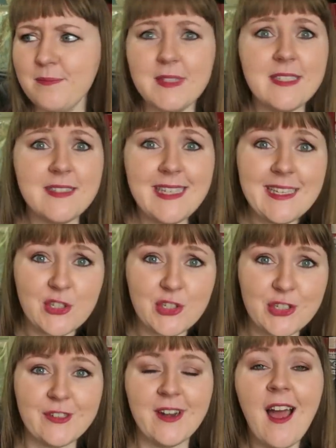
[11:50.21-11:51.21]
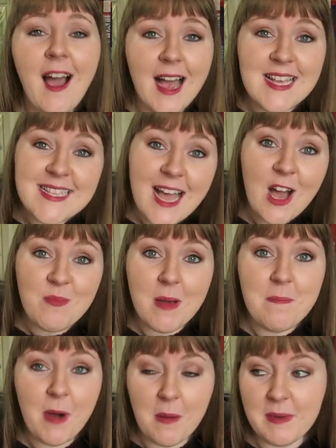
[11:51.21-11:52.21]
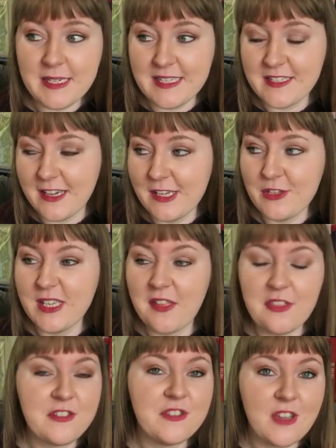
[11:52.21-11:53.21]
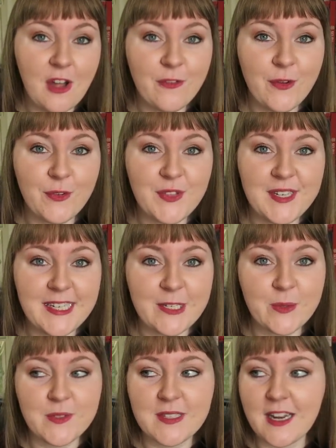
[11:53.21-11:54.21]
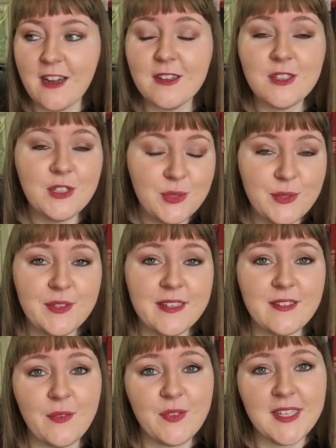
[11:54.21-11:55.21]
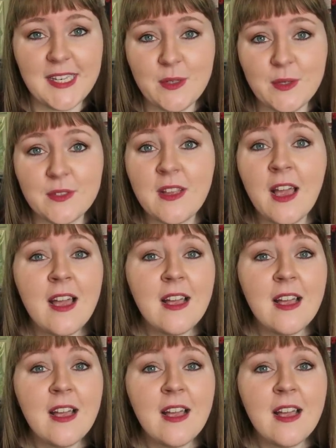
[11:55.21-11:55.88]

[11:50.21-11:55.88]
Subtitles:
this Easter. I sat on my bum and decided to get stuff off the needles, and I got two things off the needles,